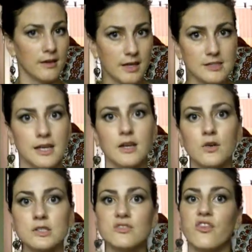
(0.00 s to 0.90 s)
yes, I
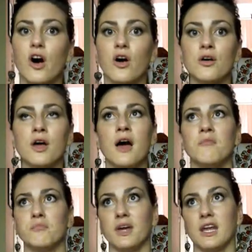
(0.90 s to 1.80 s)
know it's fall,
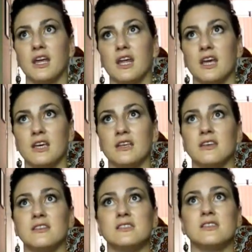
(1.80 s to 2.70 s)
but it
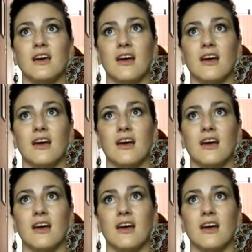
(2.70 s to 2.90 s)
is